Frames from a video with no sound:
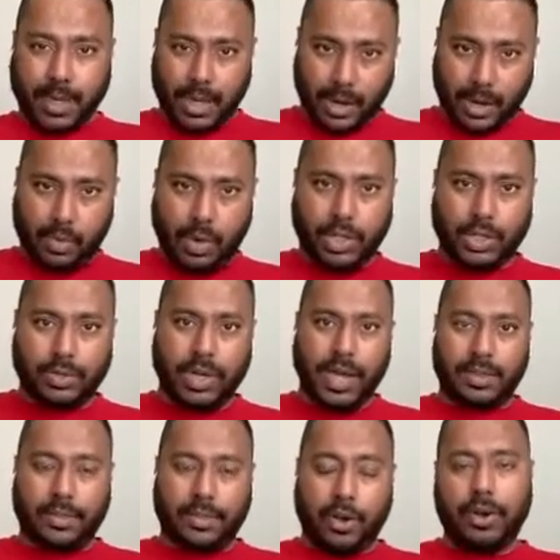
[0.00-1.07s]
virtual
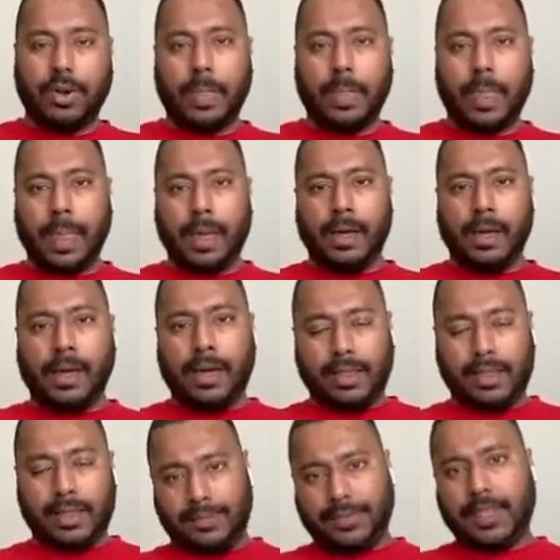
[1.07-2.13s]
hackathon. And
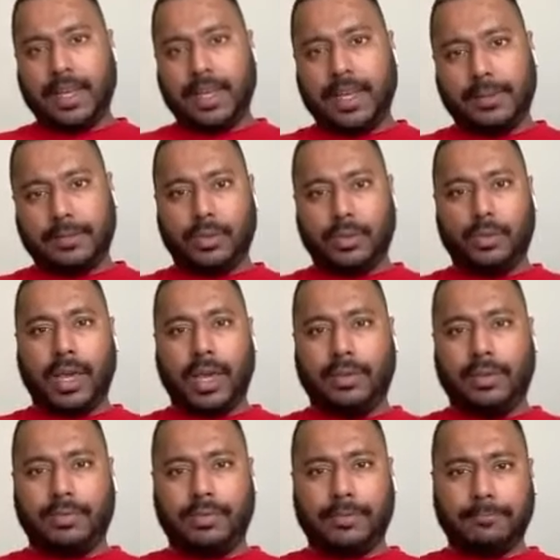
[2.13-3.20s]
then after that, we have
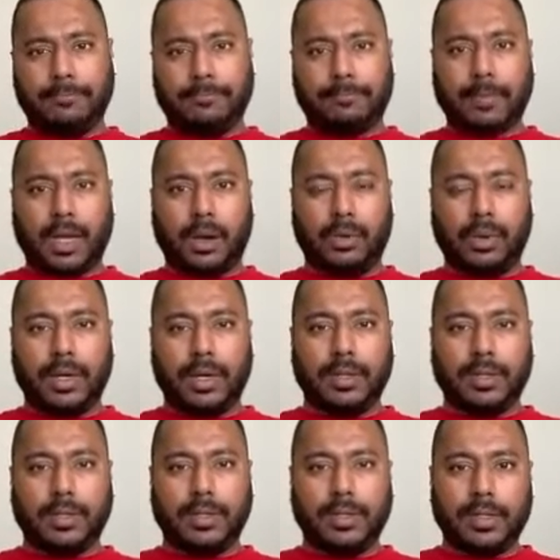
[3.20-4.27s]

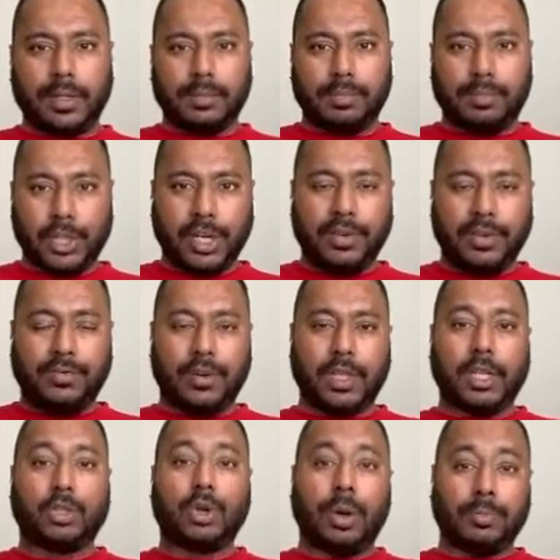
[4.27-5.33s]
our pitching for the
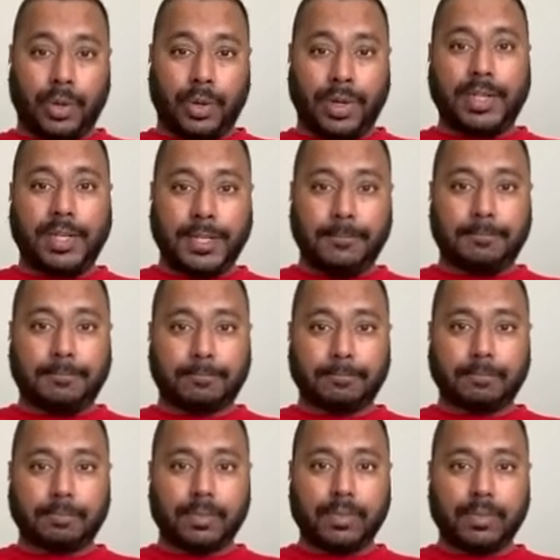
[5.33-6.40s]
top 20,
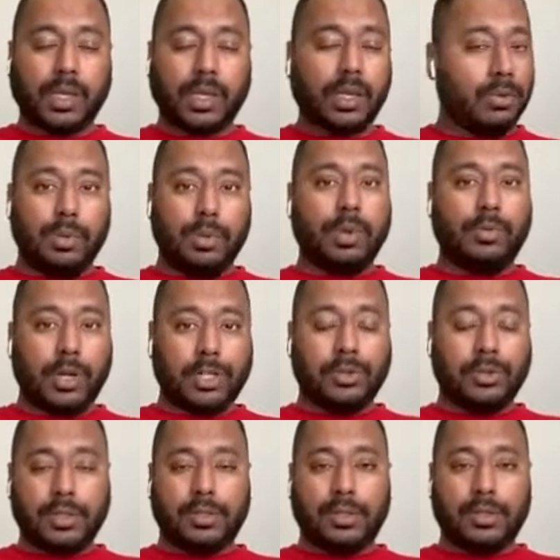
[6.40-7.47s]
which will be
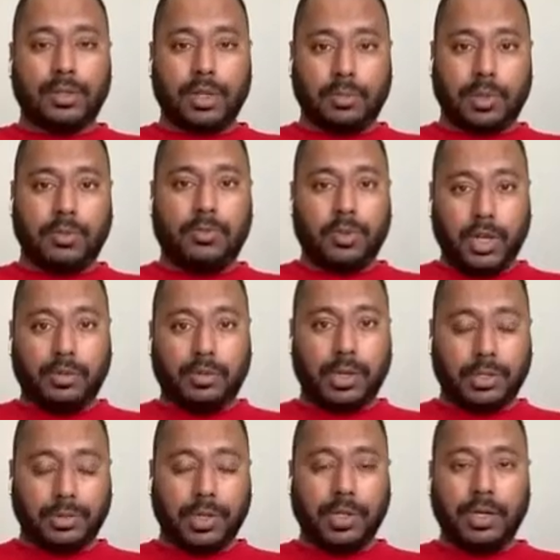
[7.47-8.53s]
virtual. So it'll be fully
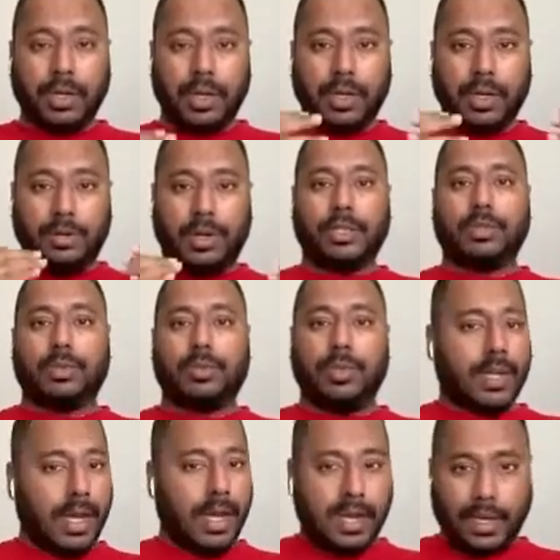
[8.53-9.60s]
virtual. You guys will be
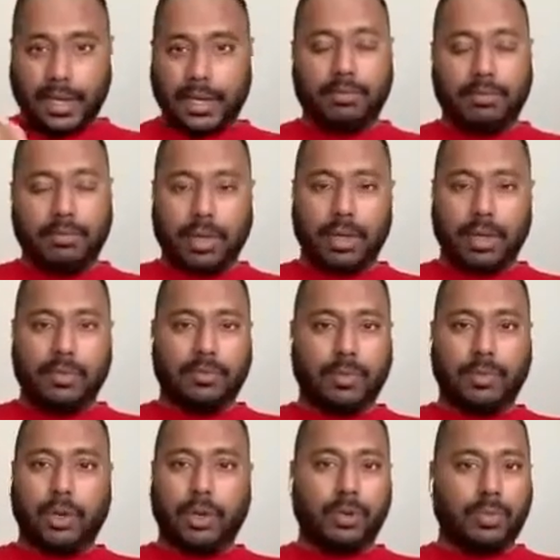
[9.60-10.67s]
dialing in from
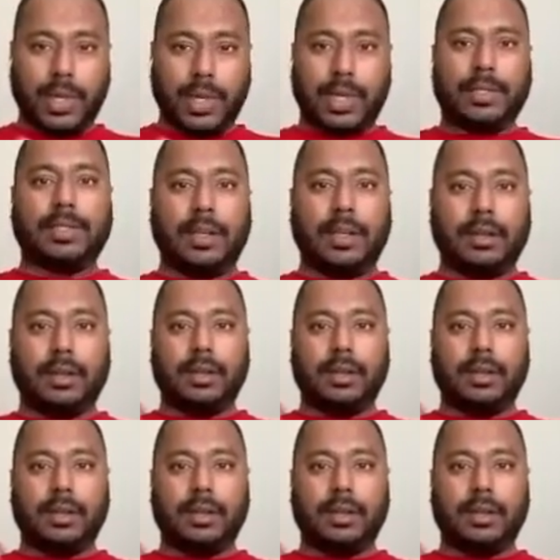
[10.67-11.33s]
your own place and